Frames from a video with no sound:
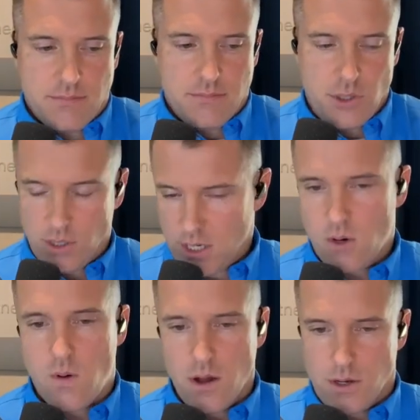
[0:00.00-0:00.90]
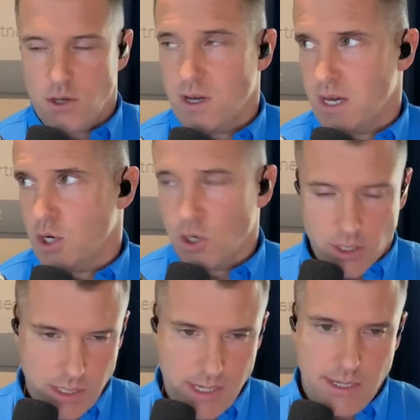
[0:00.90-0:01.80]
You can get quality. You can get good
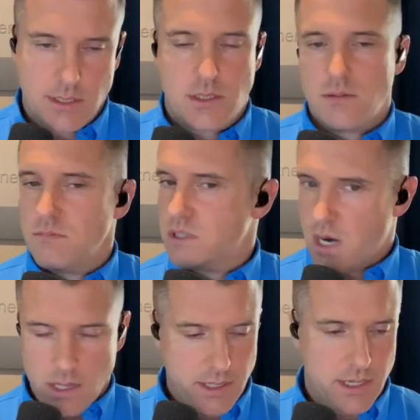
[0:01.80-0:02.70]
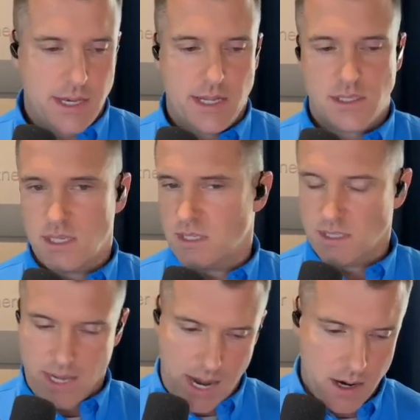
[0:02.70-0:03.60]
leads, solid leads. This is
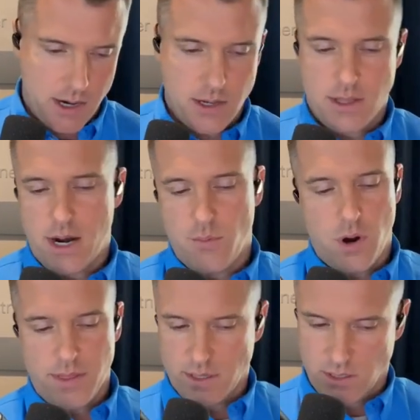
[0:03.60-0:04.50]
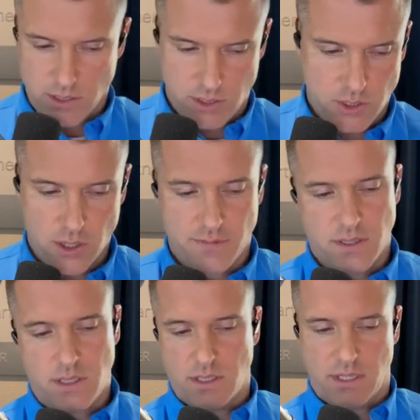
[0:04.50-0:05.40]
the area that I want. This is the service.
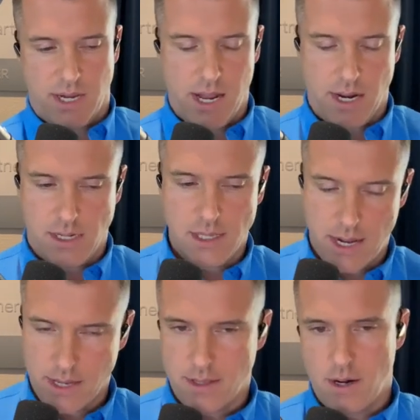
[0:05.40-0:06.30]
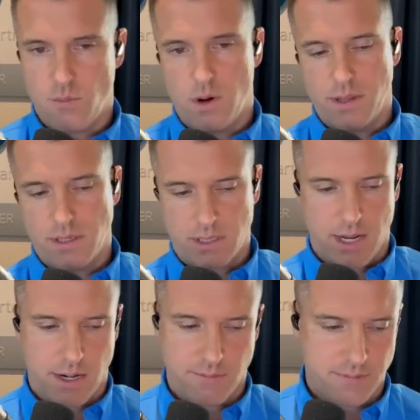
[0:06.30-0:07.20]
This is the kind of client that I want. This is the
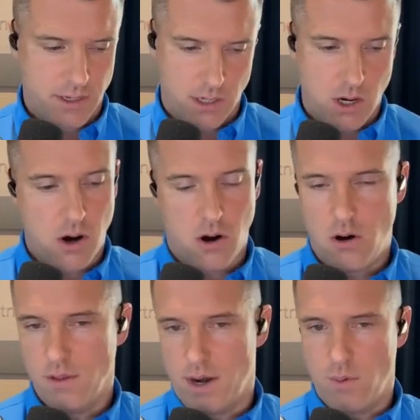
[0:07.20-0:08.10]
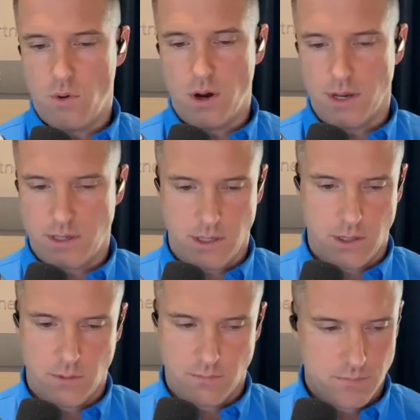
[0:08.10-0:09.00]
kind of call that I want.
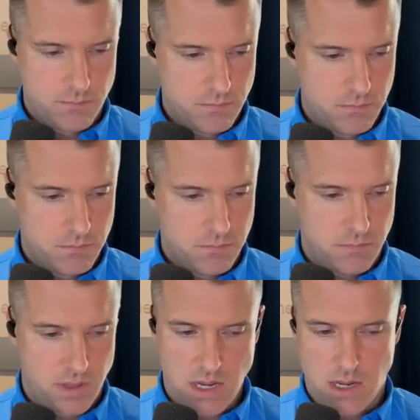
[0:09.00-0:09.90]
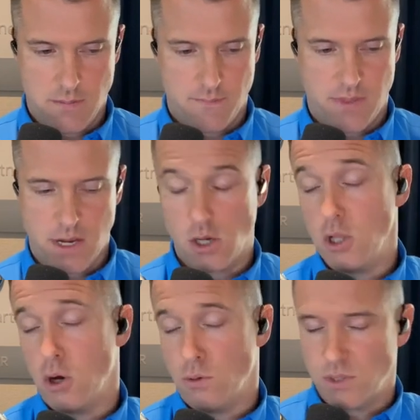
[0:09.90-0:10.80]
The
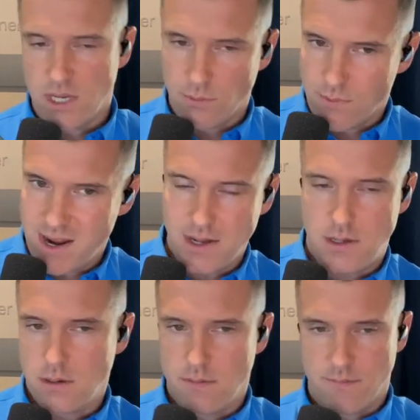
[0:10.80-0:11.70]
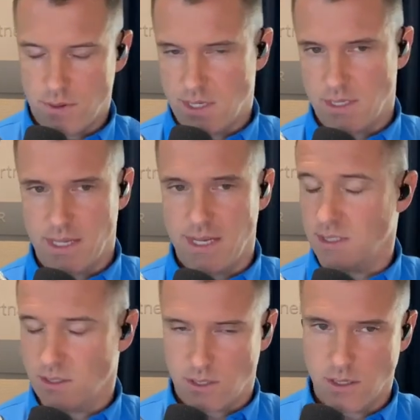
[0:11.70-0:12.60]
closing rate for these leads
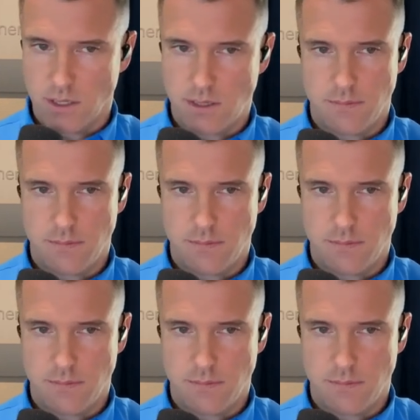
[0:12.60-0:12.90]
is good.